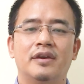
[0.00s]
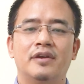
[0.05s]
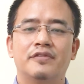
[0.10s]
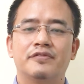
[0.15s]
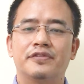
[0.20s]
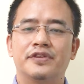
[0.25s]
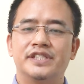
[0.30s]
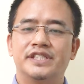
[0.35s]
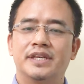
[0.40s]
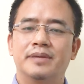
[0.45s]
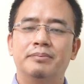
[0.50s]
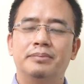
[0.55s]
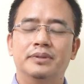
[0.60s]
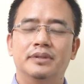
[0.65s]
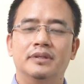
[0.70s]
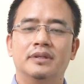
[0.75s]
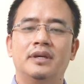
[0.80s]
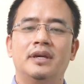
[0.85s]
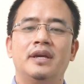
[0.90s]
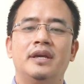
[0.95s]
For example,
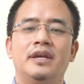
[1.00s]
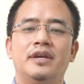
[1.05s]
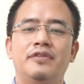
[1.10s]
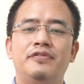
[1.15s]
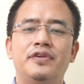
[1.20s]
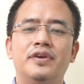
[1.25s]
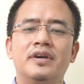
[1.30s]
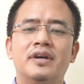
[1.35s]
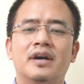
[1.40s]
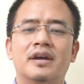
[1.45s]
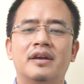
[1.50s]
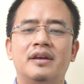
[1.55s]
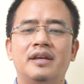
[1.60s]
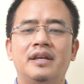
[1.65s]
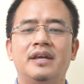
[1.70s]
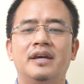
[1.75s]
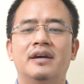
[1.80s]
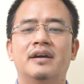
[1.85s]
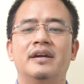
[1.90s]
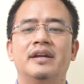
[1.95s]
if you're
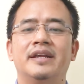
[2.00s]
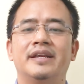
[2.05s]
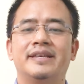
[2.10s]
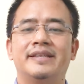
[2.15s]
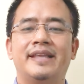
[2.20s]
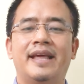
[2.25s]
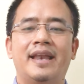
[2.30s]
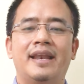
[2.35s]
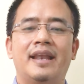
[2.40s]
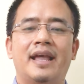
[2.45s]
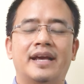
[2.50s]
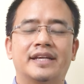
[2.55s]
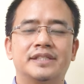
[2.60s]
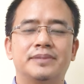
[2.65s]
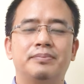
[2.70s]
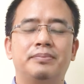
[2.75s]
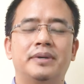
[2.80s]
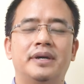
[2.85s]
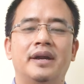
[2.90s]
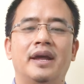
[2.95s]
currently earning 10 lakhs
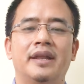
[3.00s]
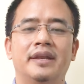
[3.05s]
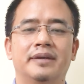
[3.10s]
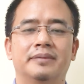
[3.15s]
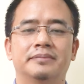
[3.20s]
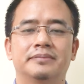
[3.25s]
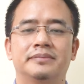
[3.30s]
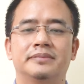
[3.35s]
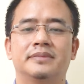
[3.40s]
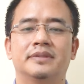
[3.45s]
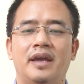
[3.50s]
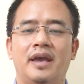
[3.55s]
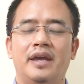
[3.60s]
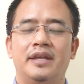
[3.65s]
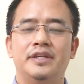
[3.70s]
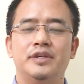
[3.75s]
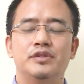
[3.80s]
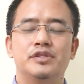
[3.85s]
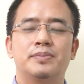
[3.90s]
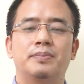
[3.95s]
per annum
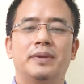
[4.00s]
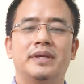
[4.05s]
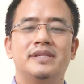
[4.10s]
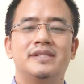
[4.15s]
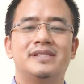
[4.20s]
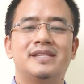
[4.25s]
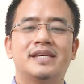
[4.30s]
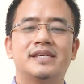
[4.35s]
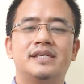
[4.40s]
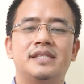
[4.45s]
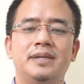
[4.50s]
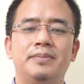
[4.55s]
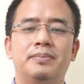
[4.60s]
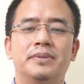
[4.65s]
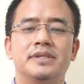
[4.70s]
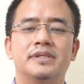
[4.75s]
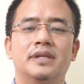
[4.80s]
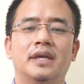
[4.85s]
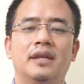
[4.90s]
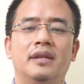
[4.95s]
and you spend
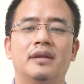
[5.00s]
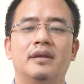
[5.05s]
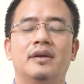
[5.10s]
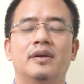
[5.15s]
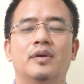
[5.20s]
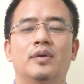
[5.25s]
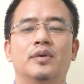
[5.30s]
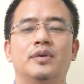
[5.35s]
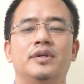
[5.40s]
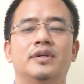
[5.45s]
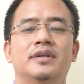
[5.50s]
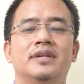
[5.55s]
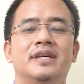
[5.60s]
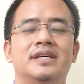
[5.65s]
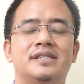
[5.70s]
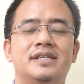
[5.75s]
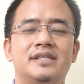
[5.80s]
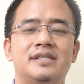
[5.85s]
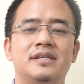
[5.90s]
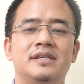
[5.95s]
60% on your
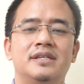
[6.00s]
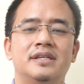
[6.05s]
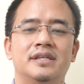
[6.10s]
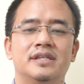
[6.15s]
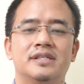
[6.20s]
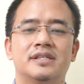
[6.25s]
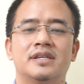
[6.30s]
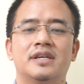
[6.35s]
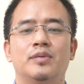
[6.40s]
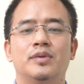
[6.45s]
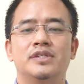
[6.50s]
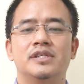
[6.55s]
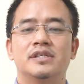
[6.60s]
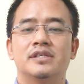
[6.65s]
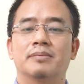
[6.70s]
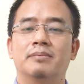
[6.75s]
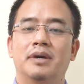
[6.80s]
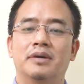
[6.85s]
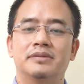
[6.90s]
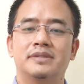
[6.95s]
necessities, which
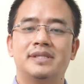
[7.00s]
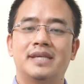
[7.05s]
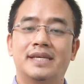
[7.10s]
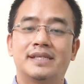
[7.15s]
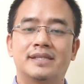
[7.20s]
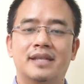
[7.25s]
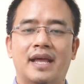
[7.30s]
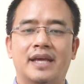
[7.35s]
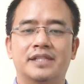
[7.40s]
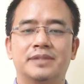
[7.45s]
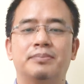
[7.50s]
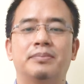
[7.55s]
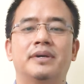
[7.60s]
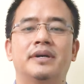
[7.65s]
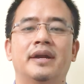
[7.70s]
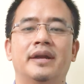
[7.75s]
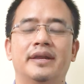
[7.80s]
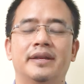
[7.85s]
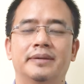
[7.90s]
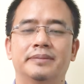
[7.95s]
is about 6 lakhs per
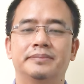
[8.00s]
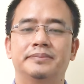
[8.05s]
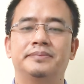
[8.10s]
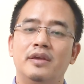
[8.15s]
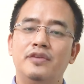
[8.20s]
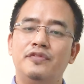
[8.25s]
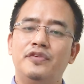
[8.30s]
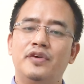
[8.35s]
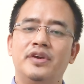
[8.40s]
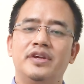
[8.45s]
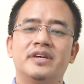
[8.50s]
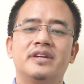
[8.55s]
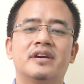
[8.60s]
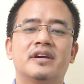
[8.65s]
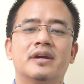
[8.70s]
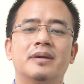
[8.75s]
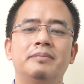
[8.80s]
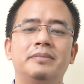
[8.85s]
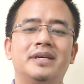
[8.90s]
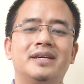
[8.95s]
annum, if your
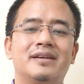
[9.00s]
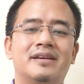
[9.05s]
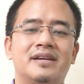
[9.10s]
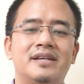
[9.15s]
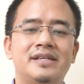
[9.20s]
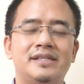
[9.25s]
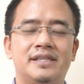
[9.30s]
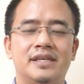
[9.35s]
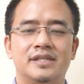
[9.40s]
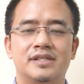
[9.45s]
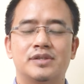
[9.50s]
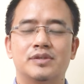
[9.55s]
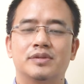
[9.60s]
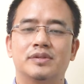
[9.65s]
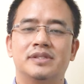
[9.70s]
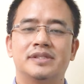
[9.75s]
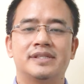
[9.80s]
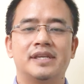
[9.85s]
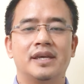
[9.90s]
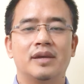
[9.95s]
income increases to
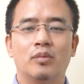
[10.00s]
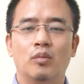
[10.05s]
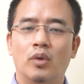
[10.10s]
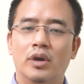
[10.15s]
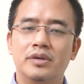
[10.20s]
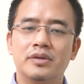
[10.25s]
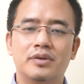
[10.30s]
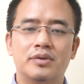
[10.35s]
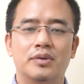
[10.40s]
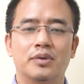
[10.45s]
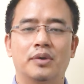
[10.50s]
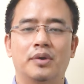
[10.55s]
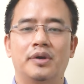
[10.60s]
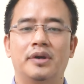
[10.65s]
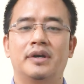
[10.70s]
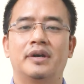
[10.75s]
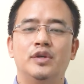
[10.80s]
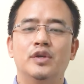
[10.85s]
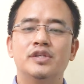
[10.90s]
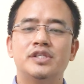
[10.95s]
say 1 crore,
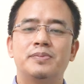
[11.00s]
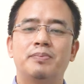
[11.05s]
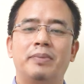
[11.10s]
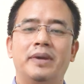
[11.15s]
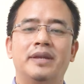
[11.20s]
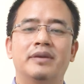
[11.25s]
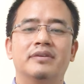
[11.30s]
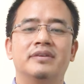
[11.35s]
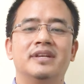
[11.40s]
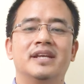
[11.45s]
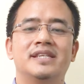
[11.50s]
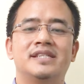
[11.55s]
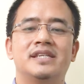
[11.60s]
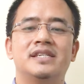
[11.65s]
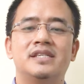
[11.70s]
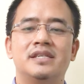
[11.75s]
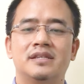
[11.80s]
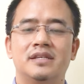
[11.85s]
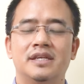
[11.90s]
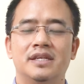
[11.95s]
your spend on
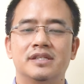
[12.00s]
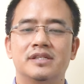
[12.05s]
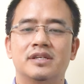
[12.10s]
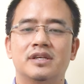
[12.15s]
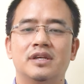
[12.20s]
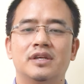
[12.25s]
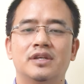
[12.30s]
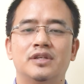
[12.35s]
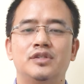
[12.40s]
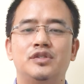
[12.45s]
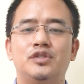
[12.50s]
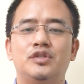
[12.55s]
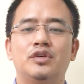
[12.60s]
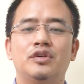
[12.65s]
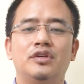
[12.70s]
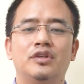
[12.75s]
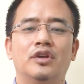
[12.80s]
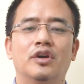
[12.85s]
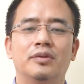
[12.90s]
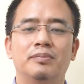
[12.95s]
necessities
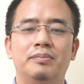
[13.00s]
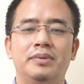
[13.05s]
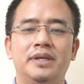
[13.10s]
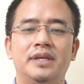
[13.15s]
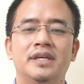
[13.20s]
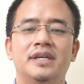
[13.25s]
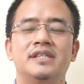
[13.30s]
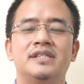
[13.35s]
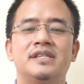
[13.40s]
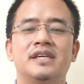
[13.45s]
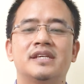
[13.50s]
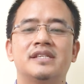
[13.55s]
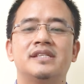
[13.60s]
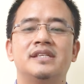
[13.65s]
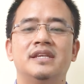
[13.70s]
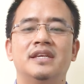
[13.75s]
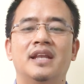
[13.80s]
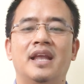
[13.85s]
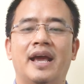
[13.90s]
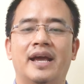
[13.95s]
should not be
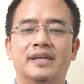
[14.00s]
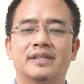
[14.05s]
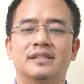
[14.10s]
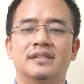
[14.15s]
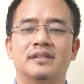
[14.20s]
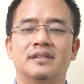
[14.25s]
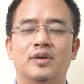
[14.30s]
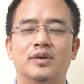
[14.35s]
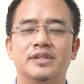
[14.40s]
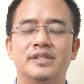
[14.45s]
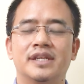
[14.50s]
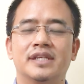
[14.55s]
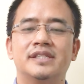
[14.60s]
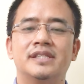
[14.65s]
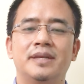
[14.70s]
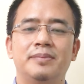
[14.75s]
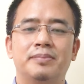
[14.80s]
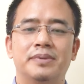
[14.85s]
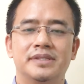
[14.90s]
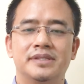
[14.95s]
60 lakhs or
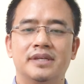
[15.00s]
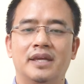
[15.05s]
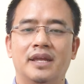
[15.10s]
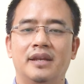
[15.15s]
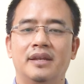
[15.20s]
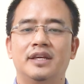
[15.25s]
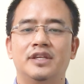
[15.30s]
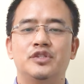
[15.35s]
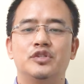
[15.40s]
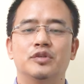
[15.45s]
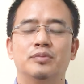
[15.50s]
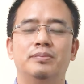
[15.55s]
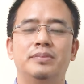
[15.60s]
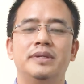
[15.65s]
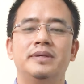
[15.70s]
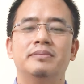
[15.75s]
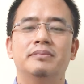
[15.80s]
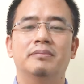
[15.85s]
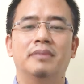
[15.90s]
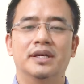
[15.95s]
60%. It should be
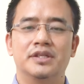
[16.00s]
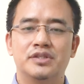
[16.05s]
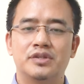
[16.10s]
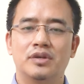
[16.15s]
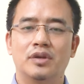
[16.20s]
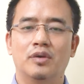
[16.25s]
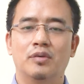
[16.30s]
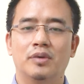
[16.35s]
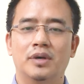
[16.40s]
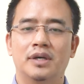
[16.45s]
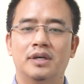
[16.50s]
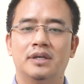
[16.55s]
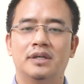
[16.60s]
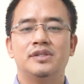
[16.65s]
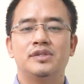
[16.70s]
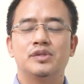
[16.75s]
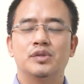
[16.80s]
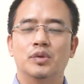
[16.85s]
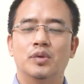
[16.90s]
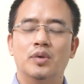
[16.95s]
much lower.
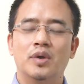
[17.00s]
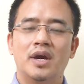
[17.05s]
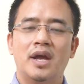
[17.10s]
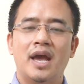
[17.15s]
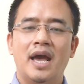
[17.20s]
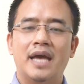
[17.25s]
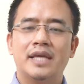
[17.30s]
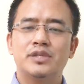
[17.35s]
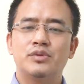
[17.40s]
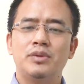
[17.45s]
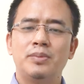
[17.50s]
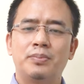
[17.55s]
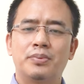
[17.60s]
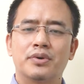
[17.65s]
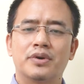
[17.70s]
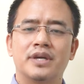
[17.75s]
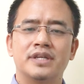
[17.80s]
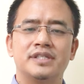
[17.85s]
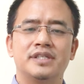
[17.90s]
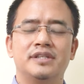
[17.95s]
So as we
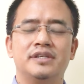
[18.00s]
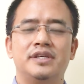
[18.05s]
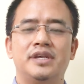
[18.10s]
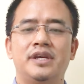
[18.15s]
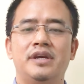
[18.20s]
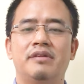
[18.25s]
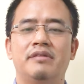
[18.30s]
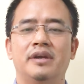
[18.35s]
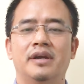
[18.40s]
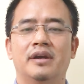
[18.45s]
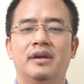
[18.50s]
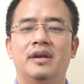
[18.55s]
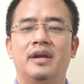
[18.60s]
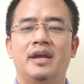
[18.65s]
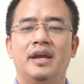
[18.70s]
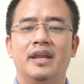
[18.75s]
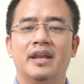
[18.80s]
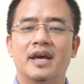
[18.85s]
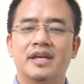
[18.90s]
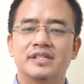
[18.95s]
progress in career
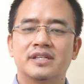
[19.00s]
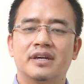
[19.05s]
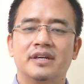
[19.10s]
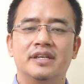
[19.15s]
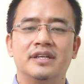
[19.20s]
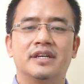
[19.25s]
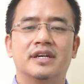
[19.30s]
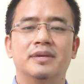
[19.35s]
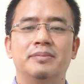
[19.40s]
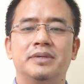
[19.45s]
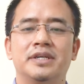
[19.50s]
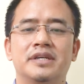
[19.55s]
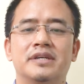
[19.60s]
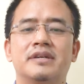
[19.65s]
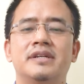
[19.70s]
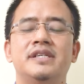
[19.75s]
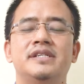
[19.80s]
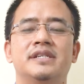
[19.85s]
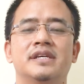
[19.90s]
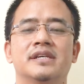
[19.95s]
and as our income
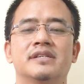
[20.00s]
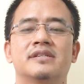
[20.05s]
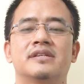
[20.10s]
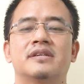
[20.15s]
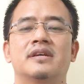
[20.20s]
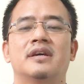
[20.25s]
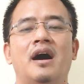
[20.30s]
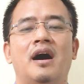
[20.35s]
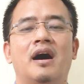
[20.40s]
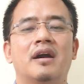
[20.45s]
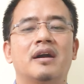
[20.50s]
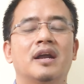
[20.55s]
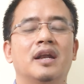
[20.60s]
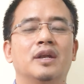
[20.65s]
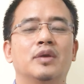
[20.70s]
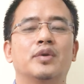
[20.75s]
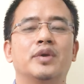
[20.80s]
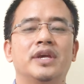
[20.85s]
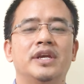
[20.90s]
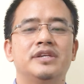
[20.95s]
increases, our
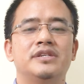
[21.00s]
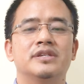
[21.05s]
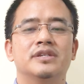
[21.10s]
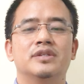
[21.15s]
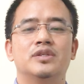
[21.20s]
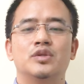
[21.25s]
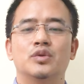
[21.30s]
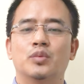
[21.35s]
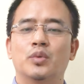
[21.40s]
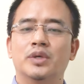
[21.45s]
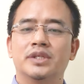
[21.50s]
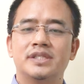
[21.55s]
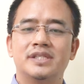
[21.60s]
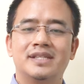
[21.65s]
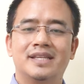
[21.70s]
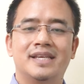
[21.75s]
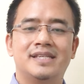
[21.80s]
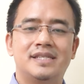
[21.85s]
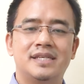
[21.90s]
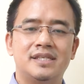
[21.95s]
allocation towards
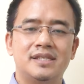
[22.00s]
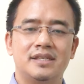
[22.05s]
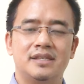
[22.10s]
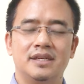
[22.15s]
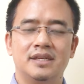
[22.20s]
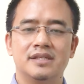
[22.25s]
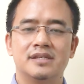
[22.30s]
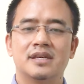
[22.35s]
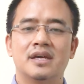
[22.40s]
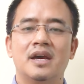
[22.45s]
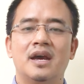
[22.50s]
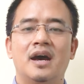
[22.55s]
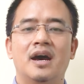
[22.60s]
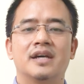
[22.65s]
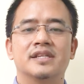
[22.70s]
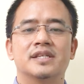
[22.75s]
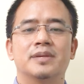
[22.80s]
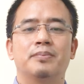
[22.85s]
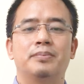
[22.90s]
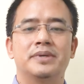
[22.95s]
necessities
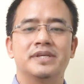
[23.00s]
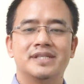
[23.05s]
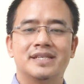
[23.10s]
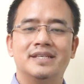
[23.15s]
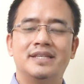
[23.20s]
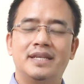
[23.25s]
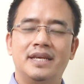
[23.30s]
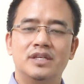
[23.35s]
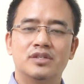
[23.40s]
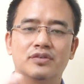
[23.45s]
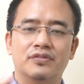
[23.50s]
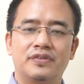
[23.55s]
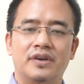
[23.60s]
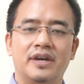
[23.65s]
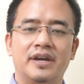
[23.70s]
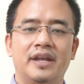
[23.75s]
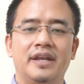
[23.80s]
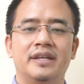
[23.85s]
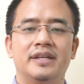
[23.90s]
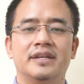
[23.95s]
as a percentage of our
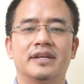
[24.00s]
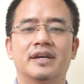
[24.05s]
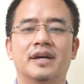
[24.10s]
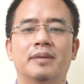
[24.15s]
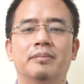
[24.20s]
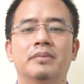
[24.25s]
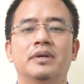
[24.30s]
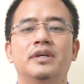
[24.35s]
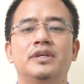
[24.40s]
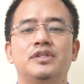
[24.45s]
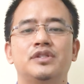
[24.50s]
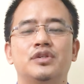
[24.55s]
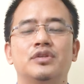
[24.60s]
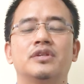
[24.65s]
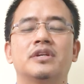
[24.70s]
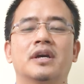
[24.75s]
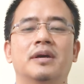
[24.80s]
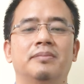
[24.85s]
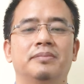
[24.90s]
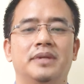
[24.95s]
net income
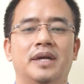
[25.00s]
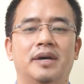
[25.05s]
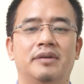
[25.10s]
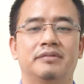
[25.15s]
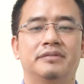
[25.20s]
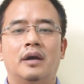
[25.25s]
should come down.